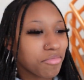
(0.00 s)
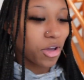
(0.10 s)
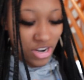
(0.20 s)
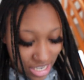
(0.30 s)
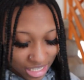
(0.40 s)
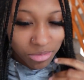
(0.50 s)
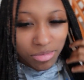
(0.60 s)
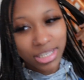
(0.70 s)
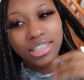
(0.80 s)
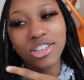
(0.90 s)
Honestly, we
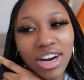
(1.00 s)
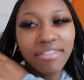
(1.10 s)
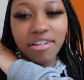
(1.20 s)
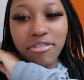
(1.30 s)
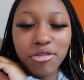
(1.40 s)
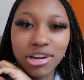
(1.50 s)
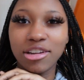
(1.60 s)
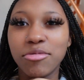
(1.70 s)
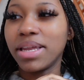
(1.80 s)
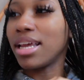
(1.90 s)
was in traffic for a
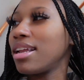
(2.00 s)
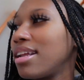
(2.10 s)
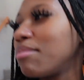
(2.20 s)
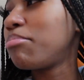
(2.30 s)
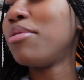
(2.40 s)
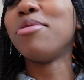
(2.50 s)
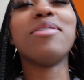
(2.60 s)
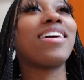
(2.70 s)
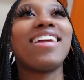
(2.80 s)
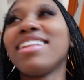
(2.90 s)
little minute.
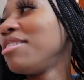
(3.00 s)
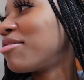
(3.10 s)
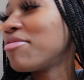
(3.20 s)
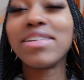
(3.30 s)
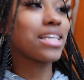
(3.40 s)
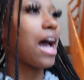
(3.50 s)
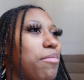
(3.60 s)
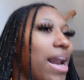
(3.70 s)
Boy, the roof is up,